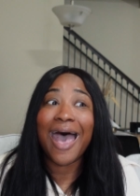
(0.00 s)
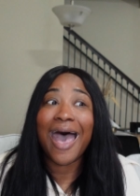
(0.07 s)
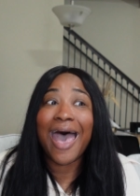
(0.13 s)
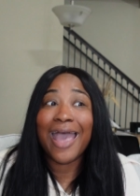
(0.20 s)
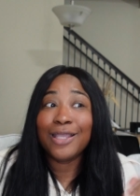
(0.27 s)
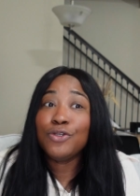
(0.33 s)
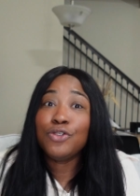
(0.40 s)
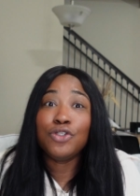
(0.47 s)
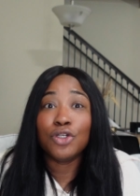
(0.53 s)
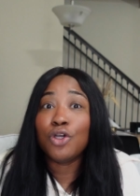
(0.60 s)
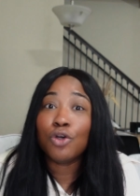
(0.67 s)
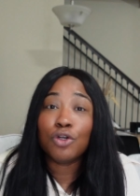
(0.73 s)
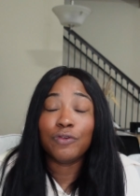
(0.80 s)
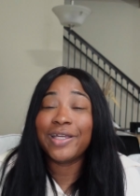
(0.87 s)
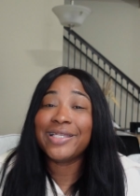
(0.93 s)
I used to
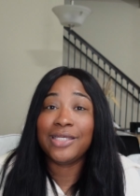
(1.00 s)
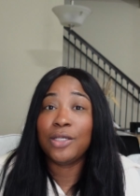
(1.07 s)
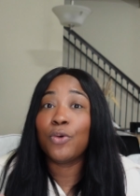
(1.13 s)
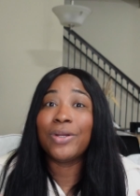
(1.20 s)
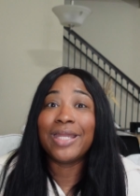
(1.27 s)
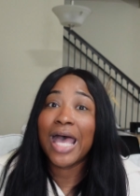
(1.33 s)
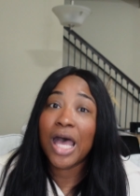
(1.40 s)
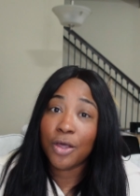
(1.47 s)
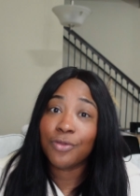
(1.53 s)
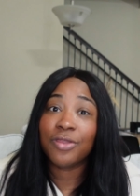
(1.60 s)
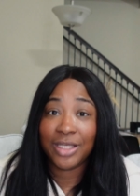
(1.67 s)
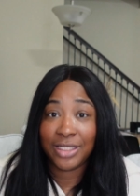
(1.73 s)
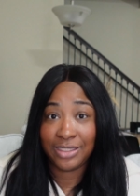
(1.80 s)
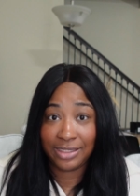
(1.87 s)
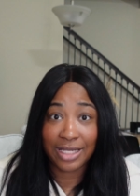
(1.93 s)
go crazy on
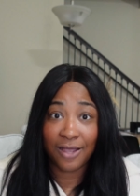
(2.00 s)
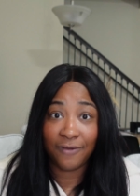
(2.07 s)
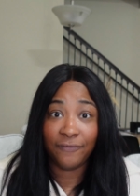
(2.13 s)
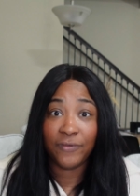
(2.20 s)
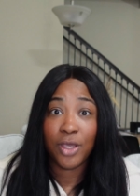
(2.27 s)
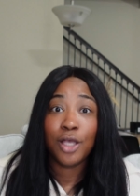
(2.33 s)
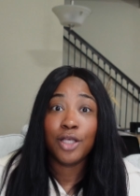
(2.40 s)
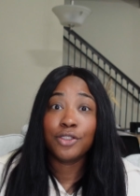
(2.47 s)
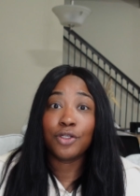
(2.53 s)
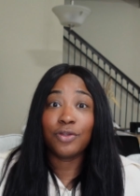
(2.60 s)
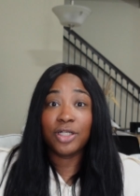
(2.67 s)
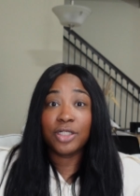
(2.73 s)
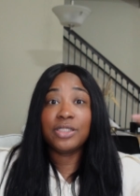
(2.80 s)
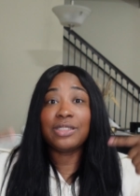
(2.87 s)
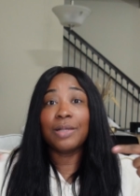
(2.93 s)
healthy stuff. So
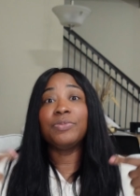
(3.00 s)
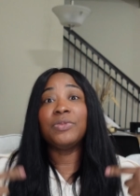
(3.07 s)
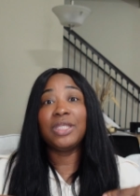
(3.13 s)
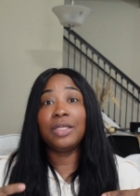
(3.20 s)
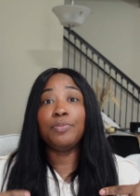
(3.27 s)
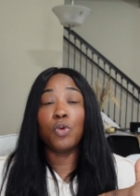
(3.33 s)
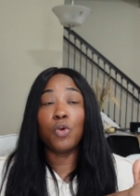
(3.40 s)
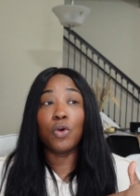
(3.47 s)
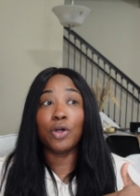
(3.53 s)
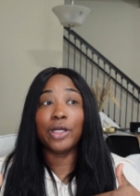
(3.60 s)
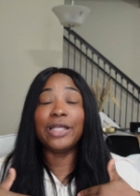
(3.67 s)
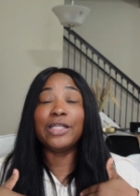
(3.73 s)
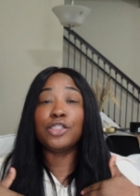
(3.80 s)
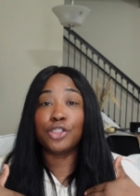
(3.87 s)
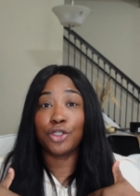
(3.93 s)
there's something more
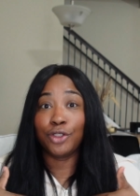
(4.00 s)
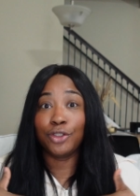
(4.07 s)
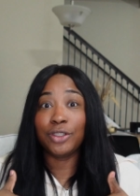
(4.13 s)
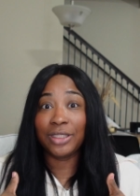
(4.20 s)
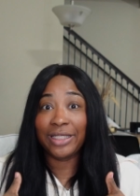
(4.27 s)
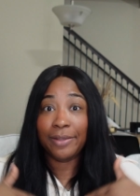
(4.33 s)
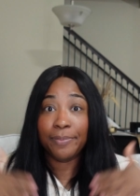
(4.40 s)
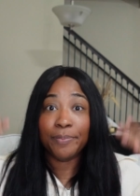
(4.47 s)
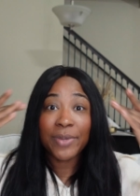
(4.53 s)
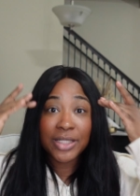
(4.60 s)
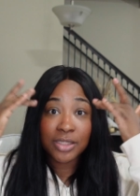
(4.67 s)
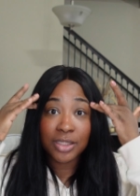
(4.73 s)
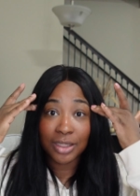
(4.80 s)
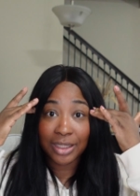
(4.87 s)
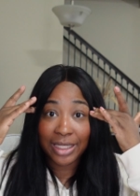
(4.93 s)
internally,
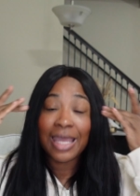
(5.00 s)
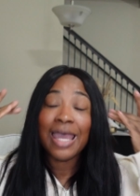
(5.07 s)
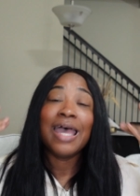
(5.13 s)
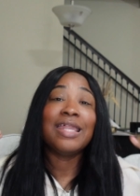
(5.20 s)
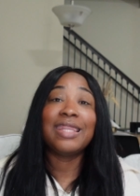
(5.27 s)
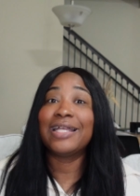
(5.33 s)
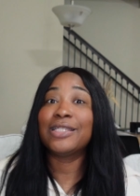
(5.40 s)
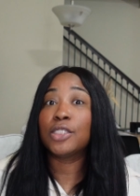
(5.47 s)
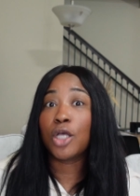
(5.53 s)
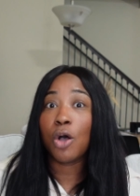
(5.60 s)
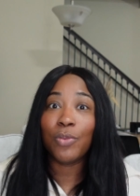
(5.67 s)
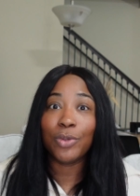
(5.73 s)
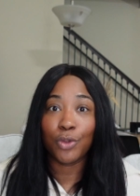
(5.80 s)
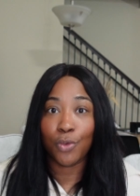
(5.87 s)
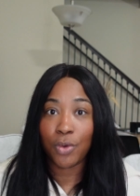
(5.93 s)
mentally, that's
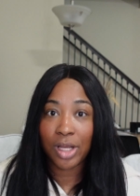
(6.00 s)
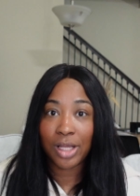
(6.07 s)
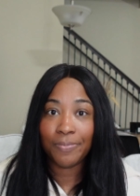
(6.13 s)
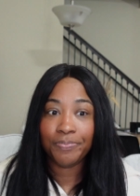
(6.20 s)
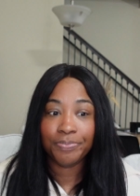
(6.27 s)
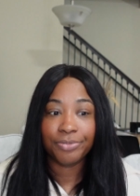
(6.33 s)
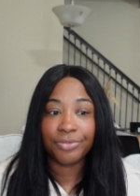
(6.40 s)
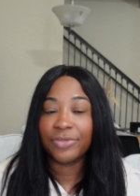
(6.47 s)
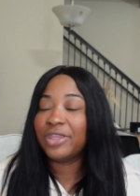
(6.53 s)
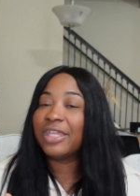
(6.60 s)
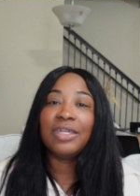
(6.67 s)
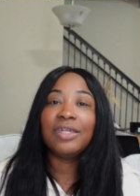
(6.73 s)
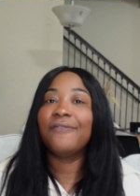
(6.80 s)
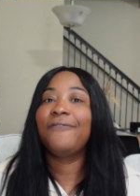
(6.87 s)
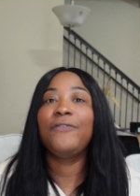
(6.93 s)
going on
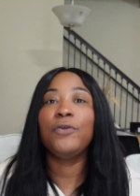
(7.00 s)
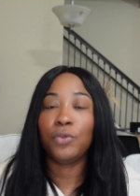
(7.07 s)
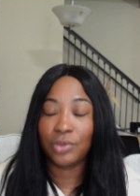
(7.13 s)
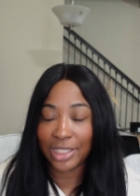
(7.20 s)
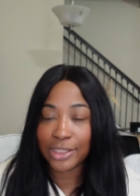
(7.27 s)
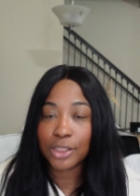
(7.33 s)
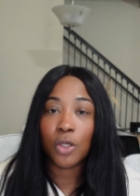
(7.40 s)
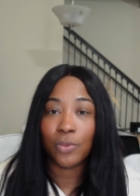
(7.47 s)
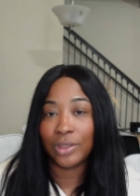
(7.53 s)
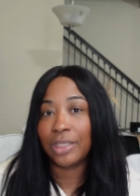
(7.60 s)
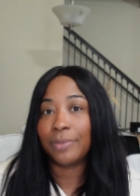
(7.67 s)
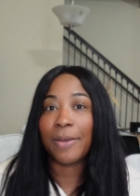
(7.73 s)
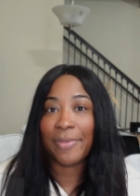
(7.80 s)
than the food that's going in my